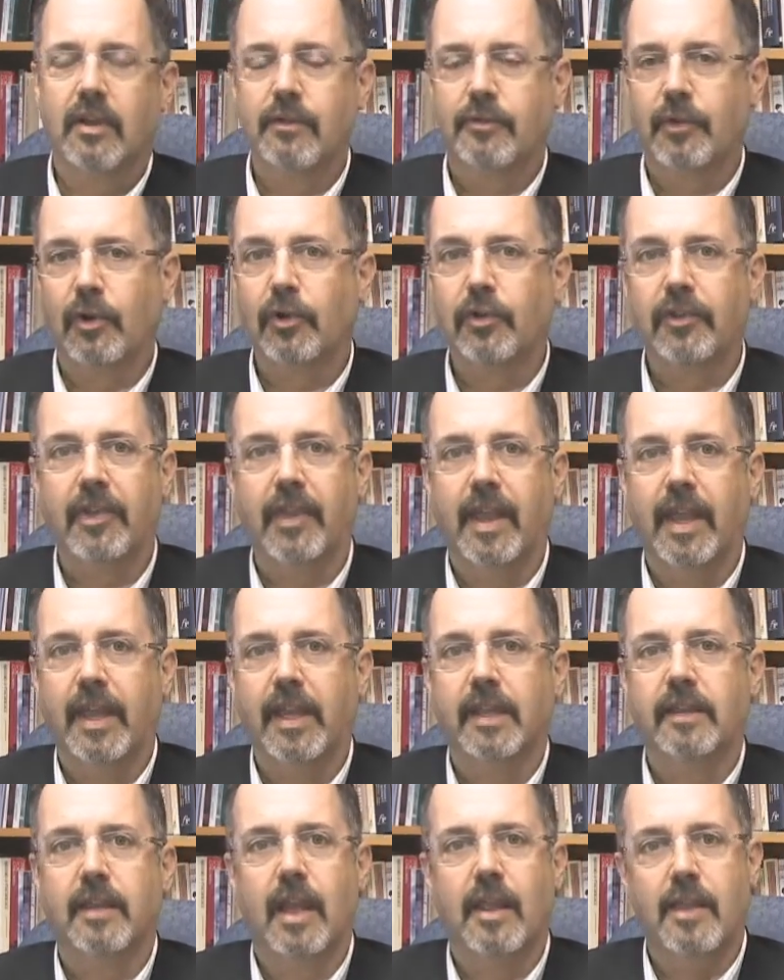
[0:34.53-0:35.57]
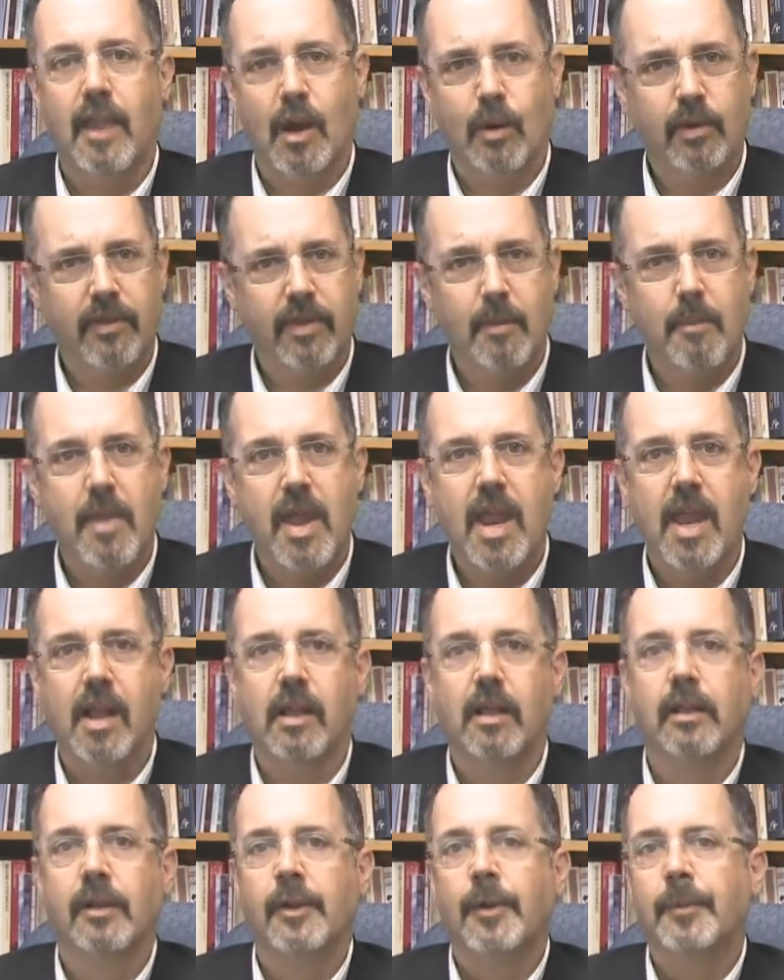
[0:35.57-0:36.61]
first thing, and there was the
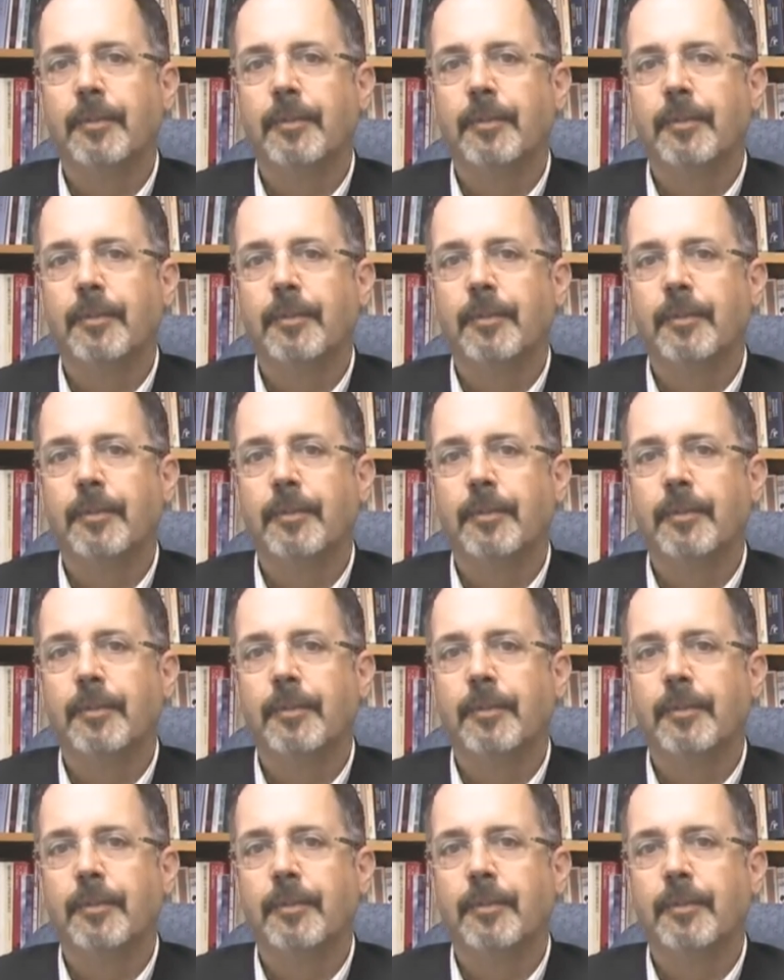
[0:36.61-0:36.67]
mail,